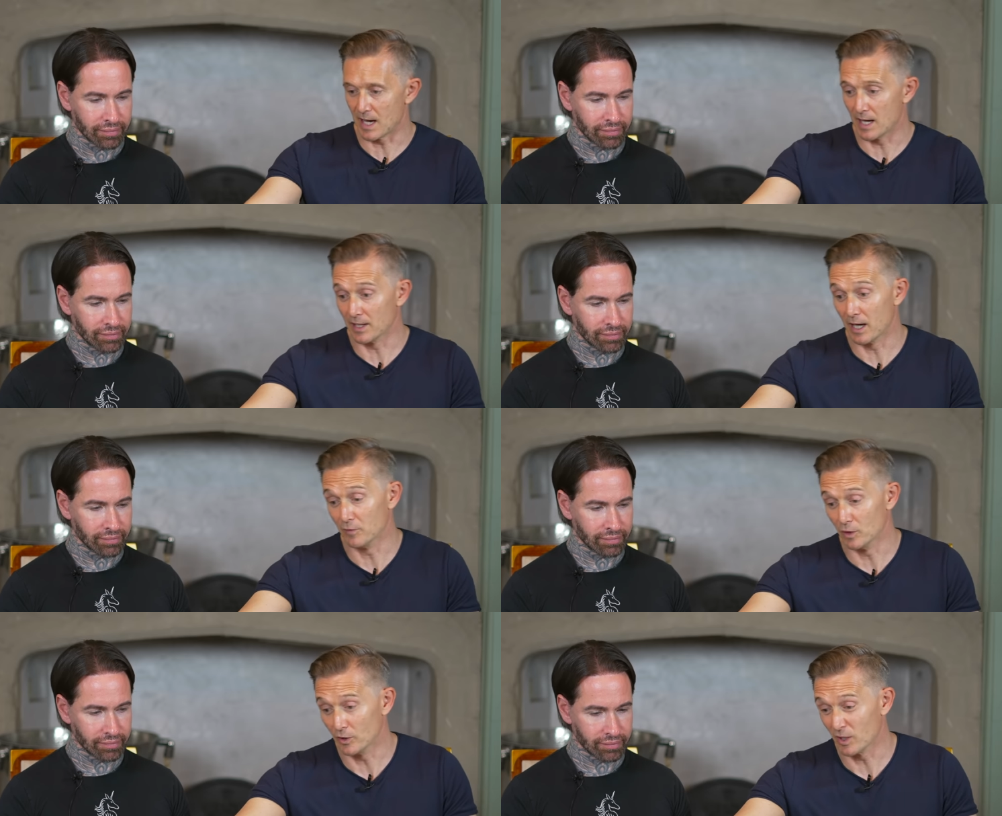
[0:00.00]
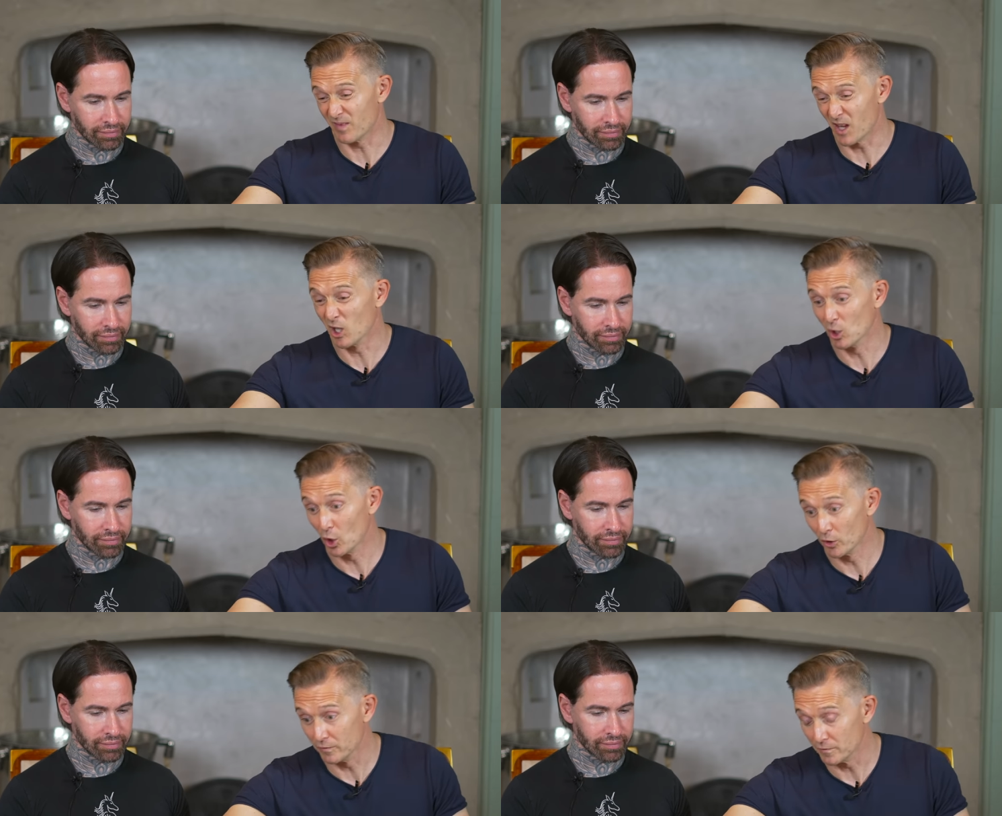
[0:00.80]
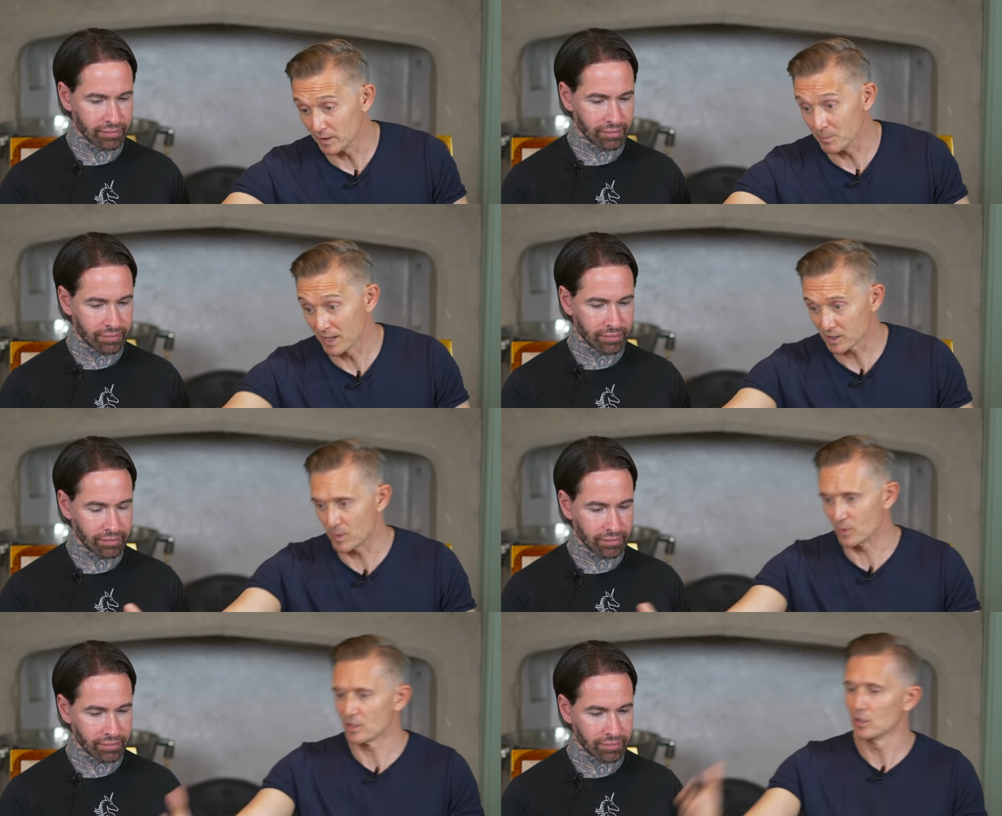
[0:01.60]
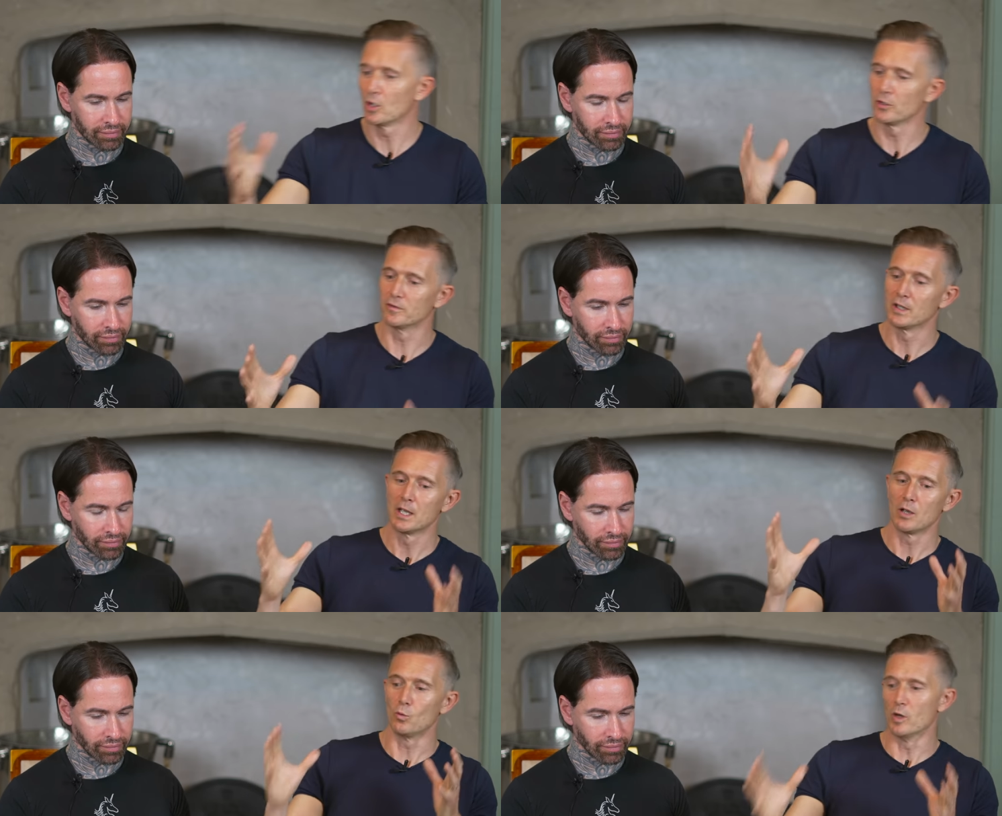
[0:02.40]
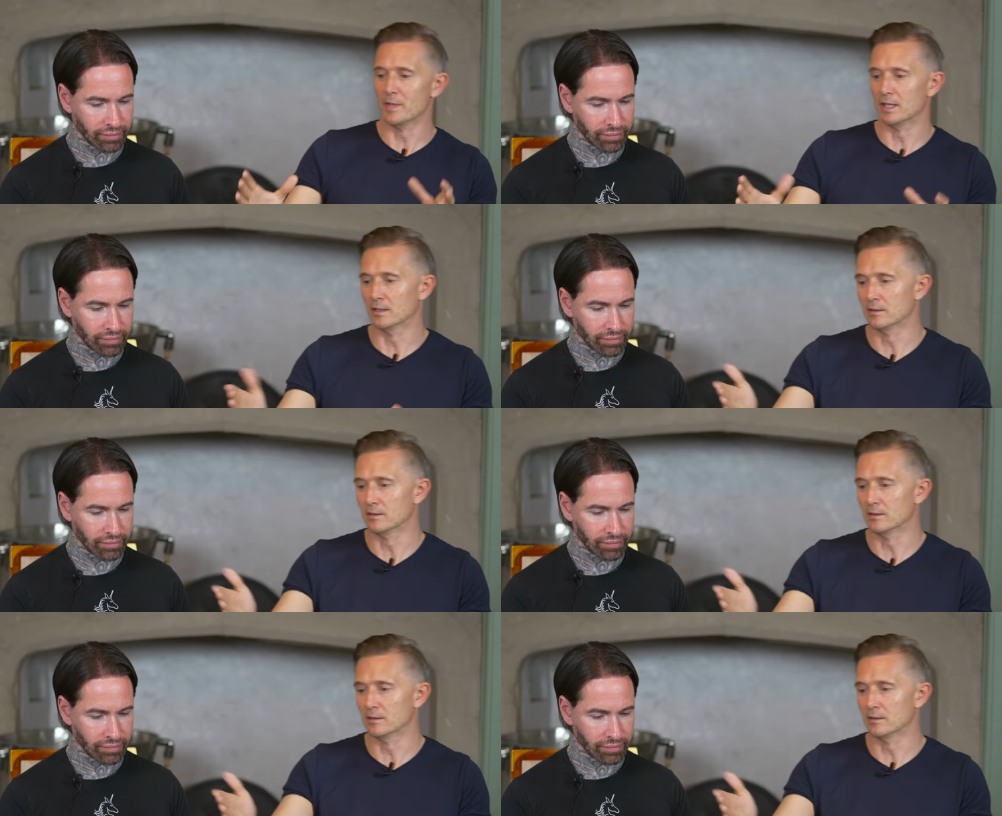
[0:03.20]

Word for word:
Speaker 1: And I've heard a lot of, in my experience, a lot of women